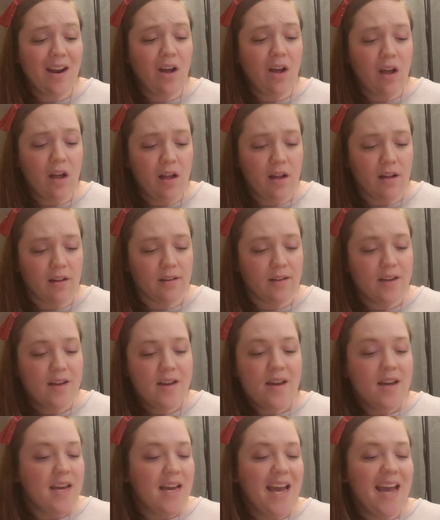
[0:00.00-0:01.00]
all,
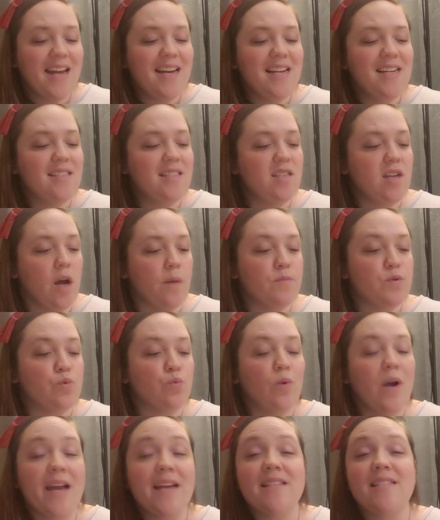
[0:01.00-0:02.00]
and he stomped
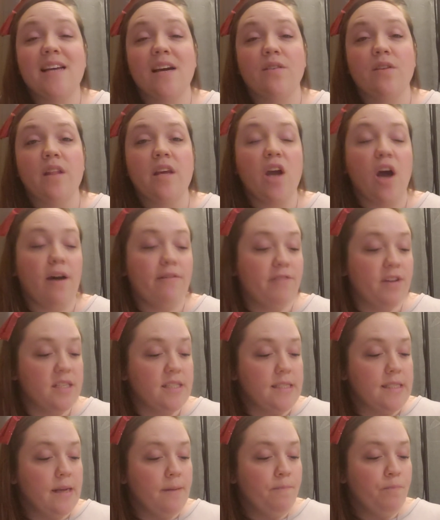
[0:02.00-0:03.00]
right down to the
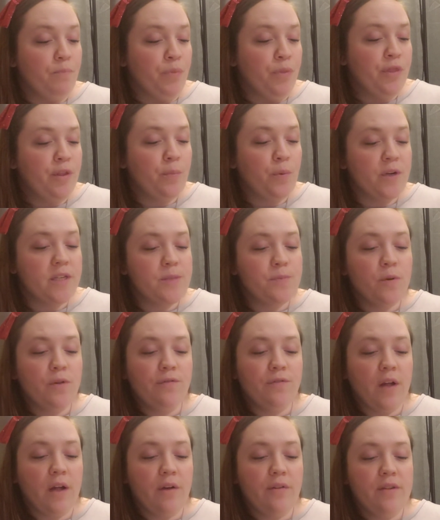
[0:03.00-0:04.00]
office. The principal
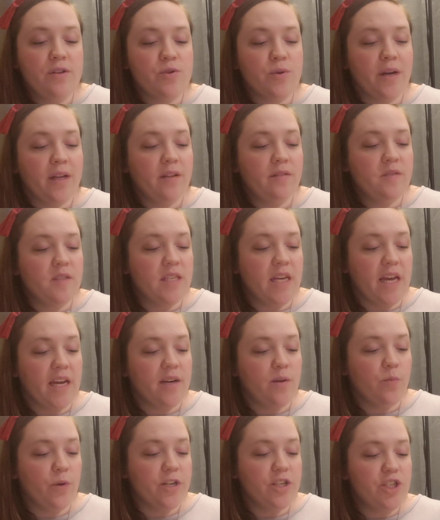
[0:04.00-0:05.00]
followed the trail of
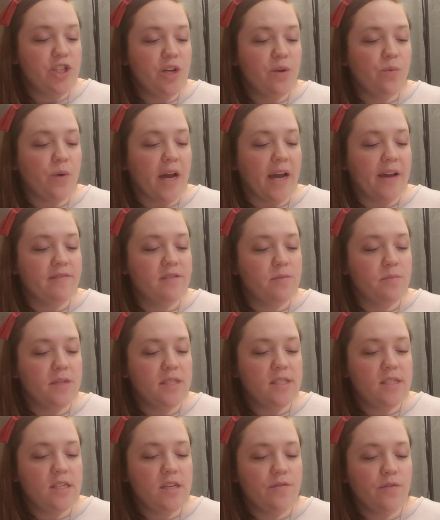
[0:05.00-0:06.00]
sand, and when she arrived,
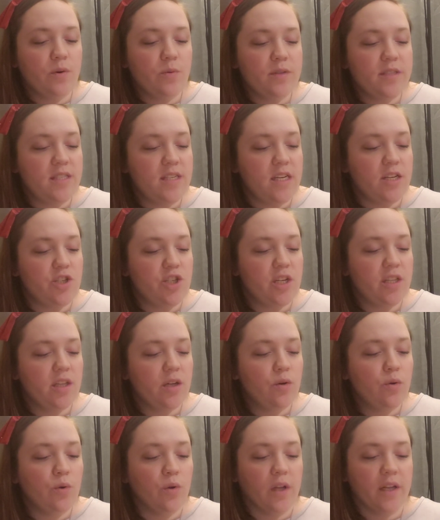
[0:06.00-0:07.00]
Miss Deaver was teaching
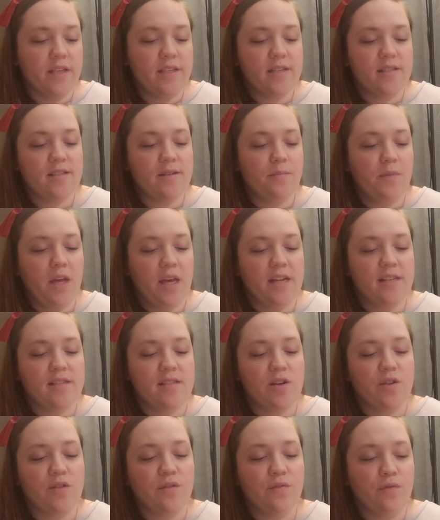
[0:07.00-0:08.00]
the hula to some
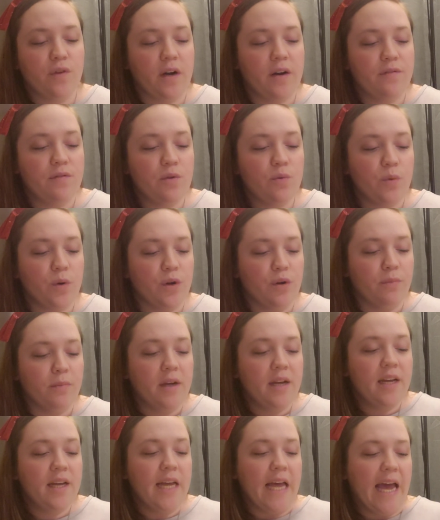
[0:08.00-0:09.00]
kids near the front of the room,
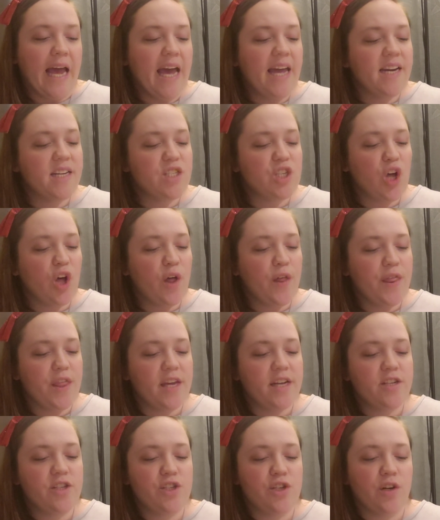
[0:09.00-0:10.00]
and a tall,
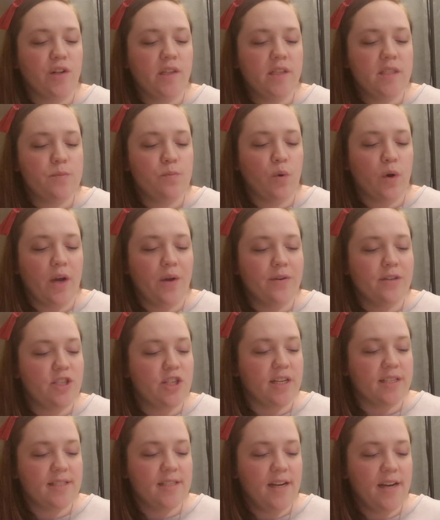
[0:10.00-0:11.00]
thin, shirtless boy with
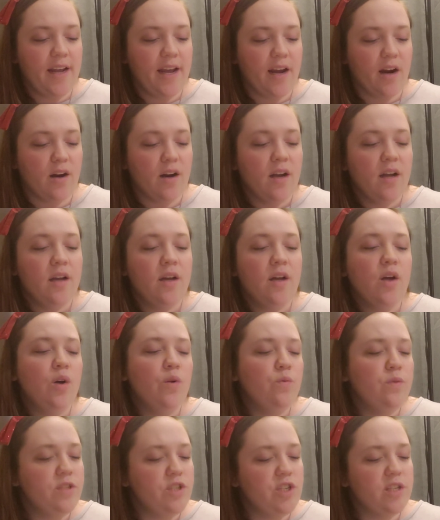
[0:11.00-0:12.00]
chestnut hair
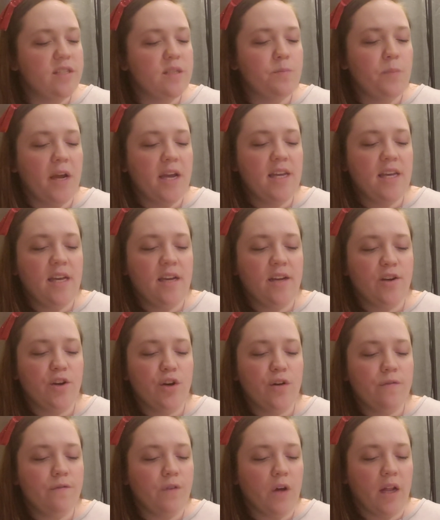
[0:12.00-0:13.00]
was just spiking a
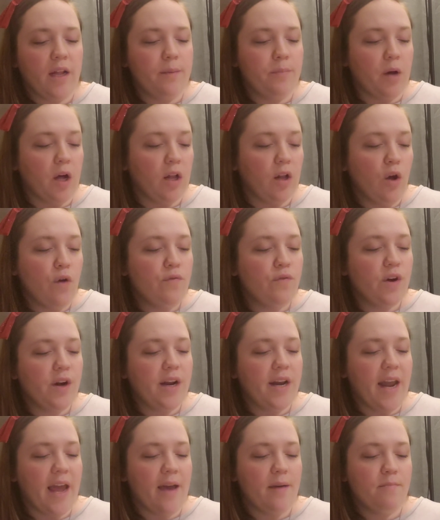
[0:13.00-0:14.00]
Nerf volleyball over
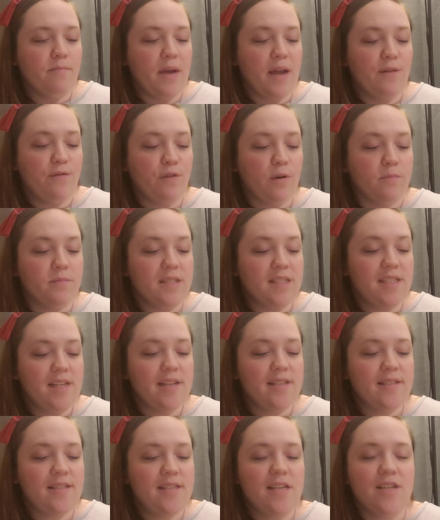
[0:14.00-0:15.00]
a net made from
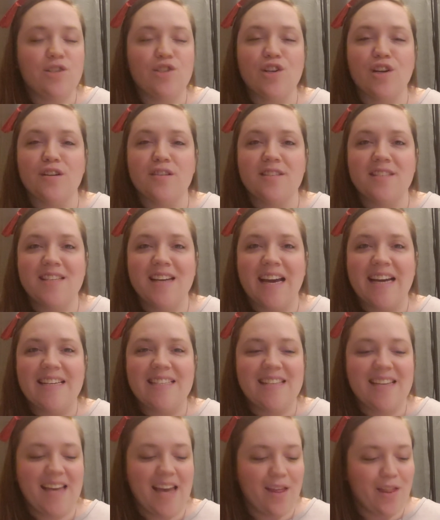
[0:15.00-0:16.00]
6 t-shirts
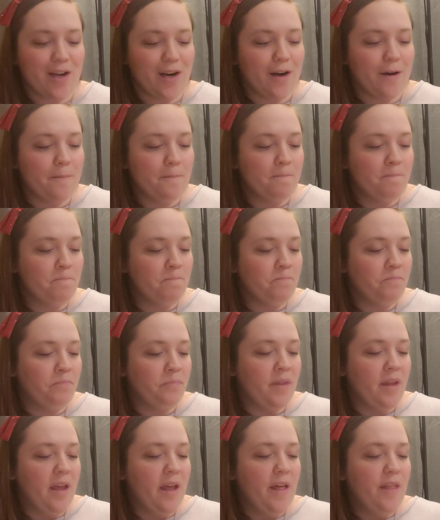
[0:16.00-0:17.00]
tied together.
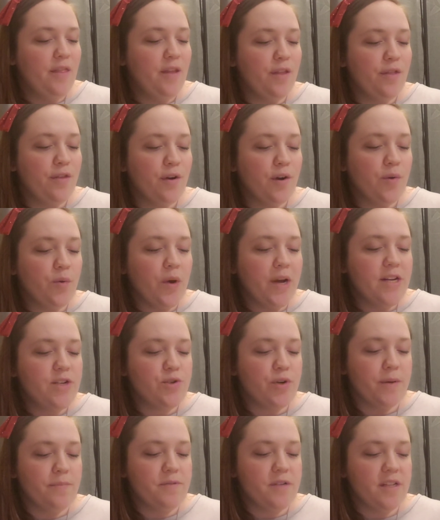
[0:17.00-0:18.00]
The 3rd grade
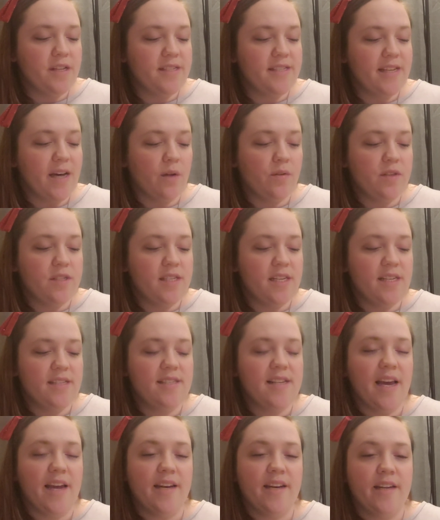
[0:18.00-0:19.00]
trip to the South
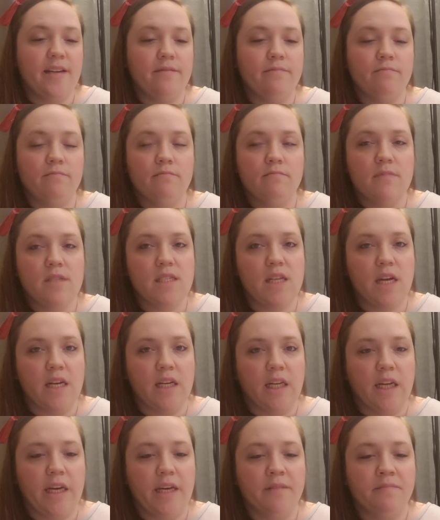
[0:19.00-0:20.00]
Seas ended,
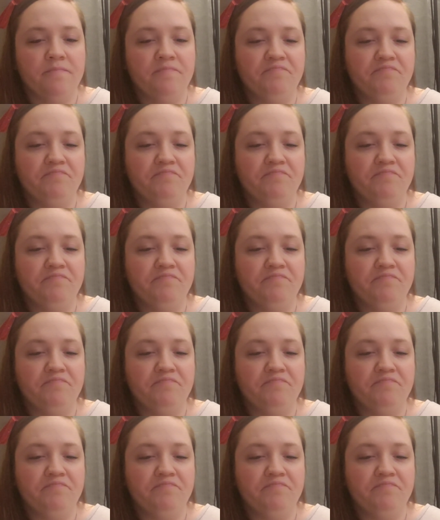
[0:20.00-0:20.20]
suddenly.